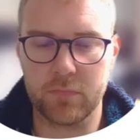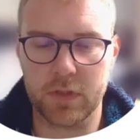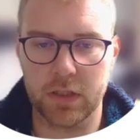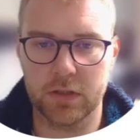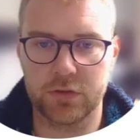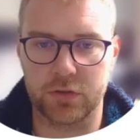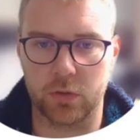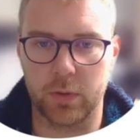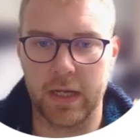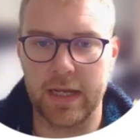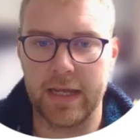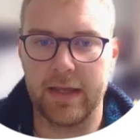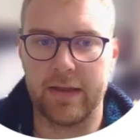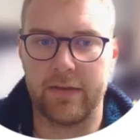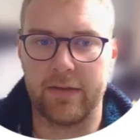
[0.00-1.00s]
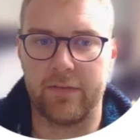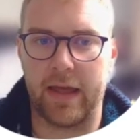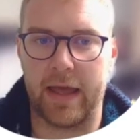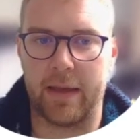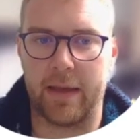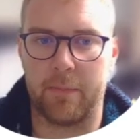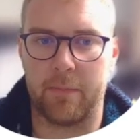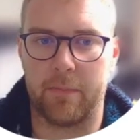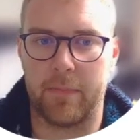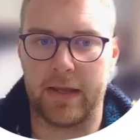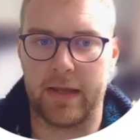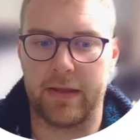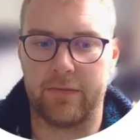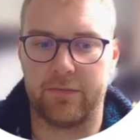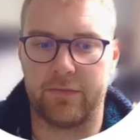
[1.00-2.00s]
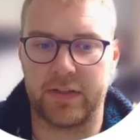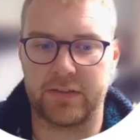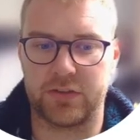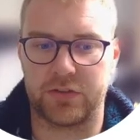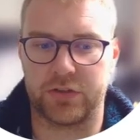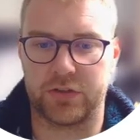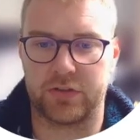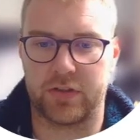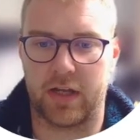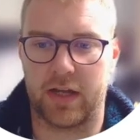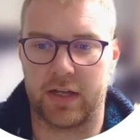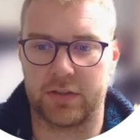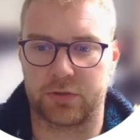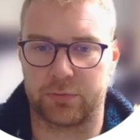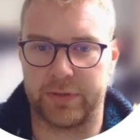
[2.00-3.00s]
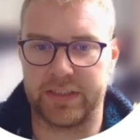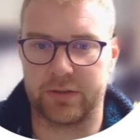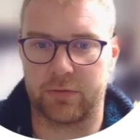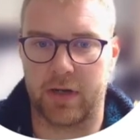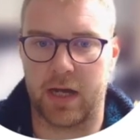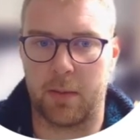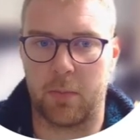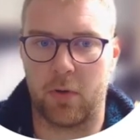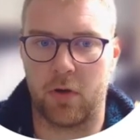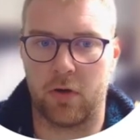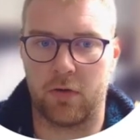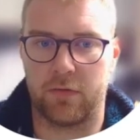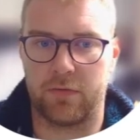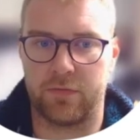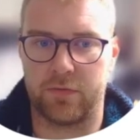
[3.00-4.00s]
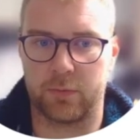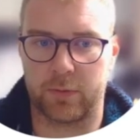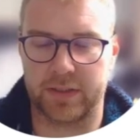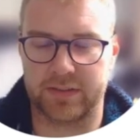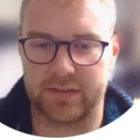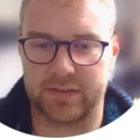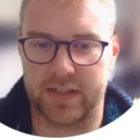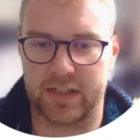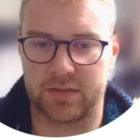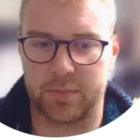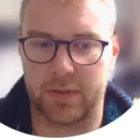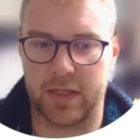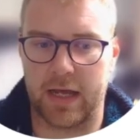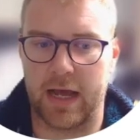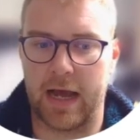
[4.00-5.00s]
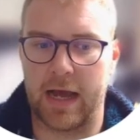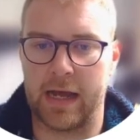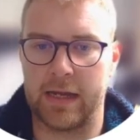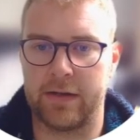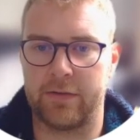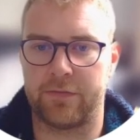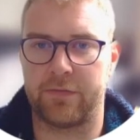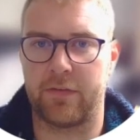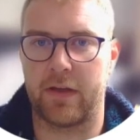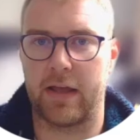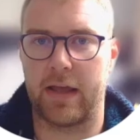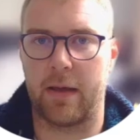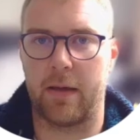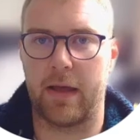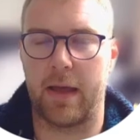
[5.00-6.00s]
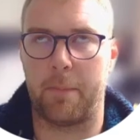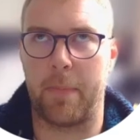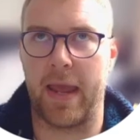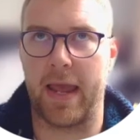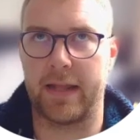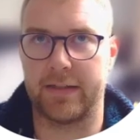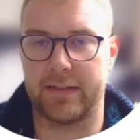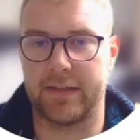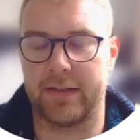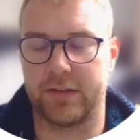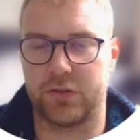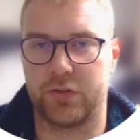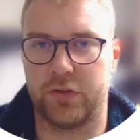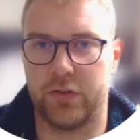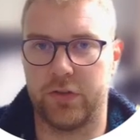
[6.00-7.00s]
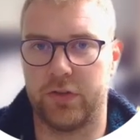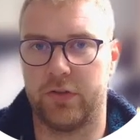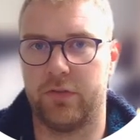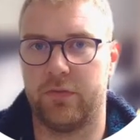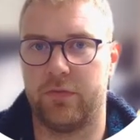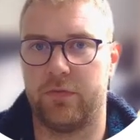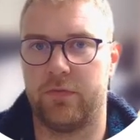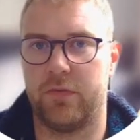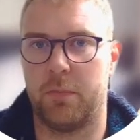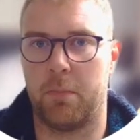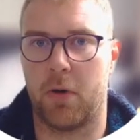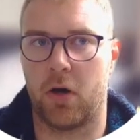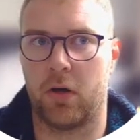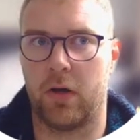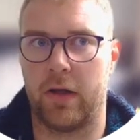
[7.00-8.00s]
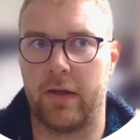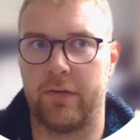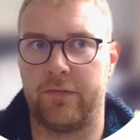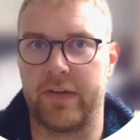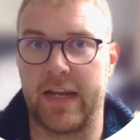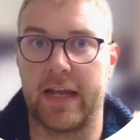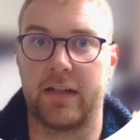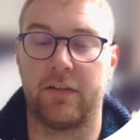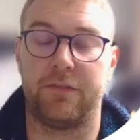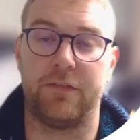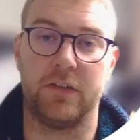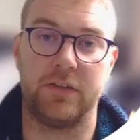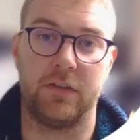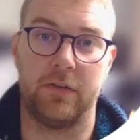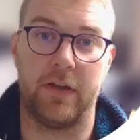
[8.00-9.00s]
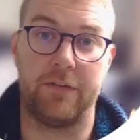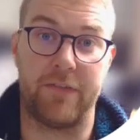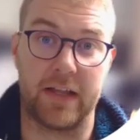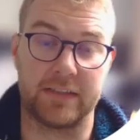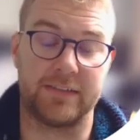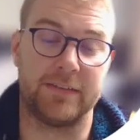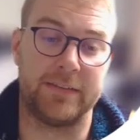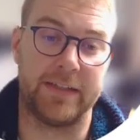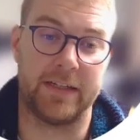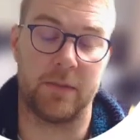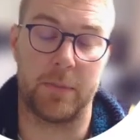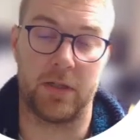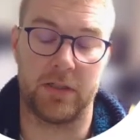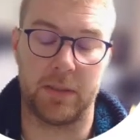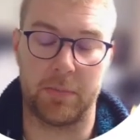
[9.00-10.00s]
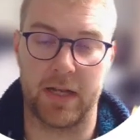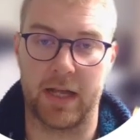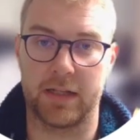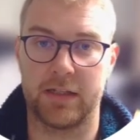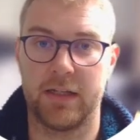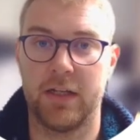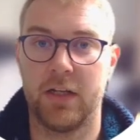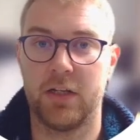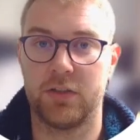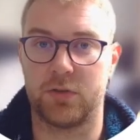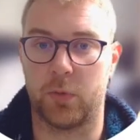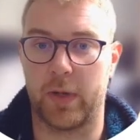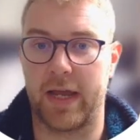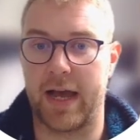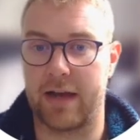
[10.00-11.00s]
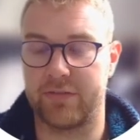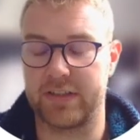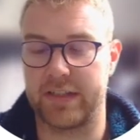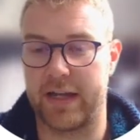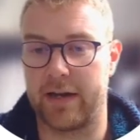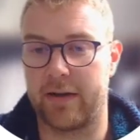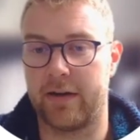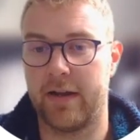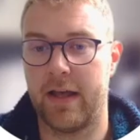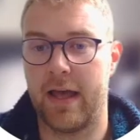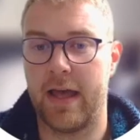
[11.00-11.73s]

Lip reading: So um, this is just a screen grab of the risk assessment. I've appended it to the end of this event sustainability plan, so I have it there.